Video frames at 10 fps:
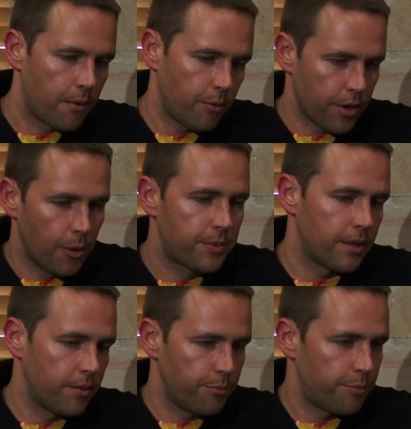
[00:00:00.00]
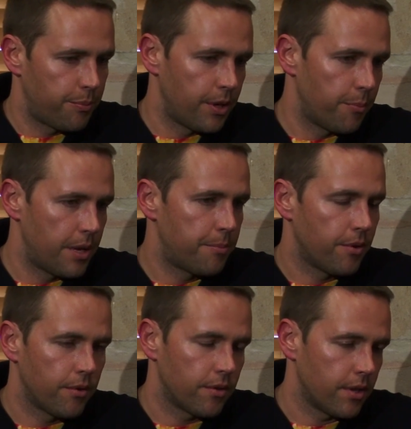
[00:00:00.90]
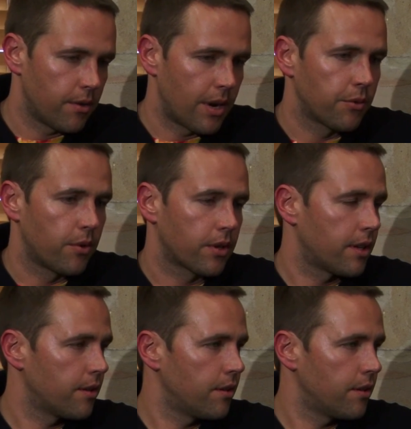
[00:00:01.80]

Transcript: we hope that people around the world